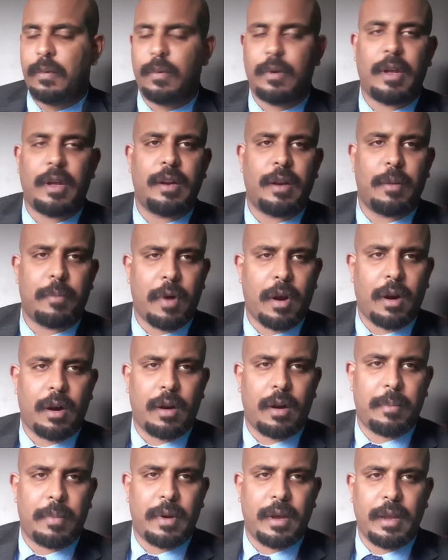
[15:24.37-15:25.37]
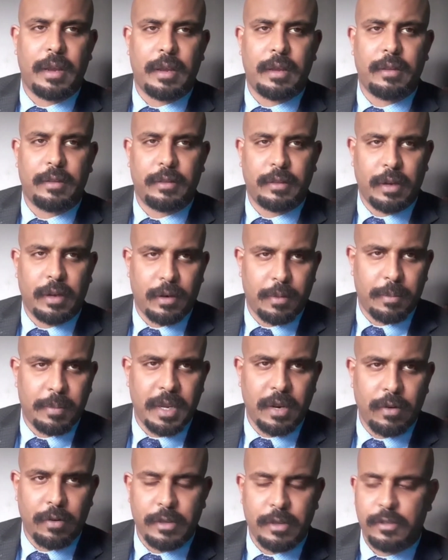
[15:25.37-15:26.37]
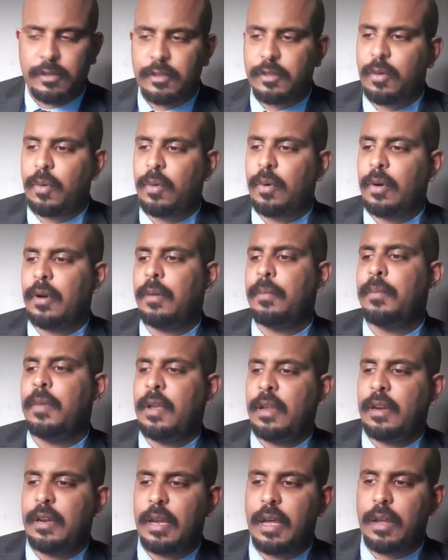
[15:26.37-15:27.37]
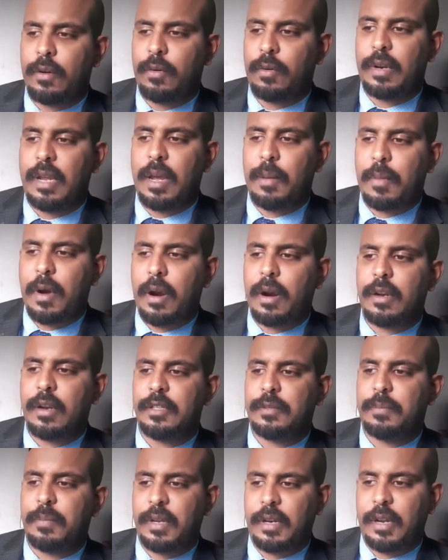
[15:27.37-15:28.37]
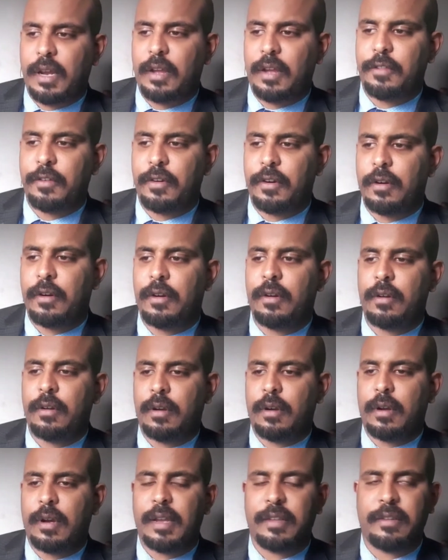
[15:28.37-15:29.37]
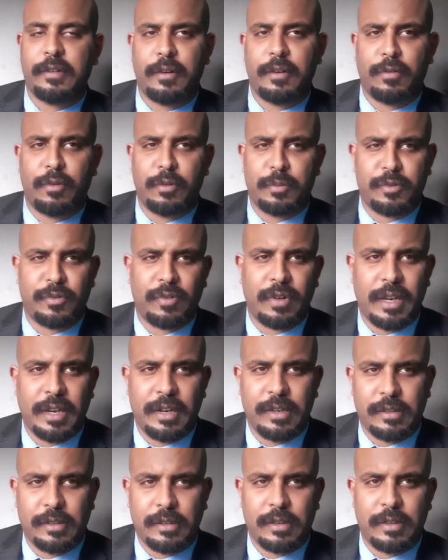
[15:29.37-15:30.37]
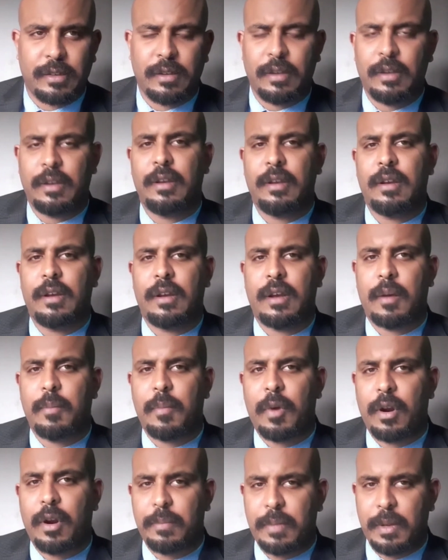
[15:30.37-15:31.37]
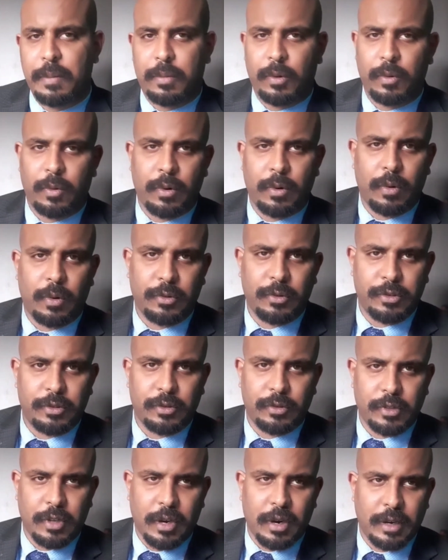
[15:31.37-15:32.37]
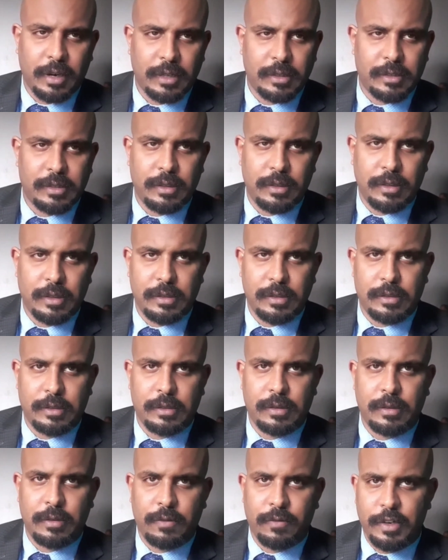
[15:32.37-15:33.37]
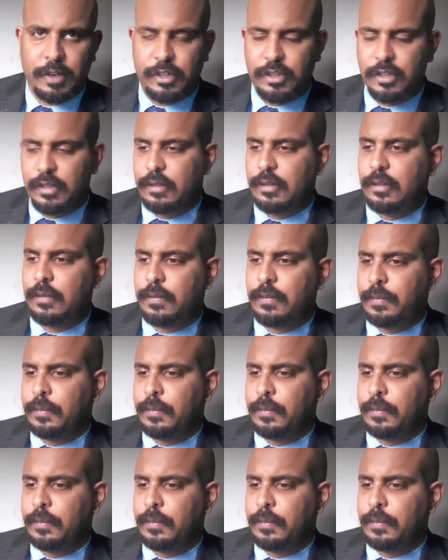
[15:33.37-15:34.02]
an Amhara by their appearance, or not only Amharas, but other ethnic groups related to Amhara people were also targets in these regions.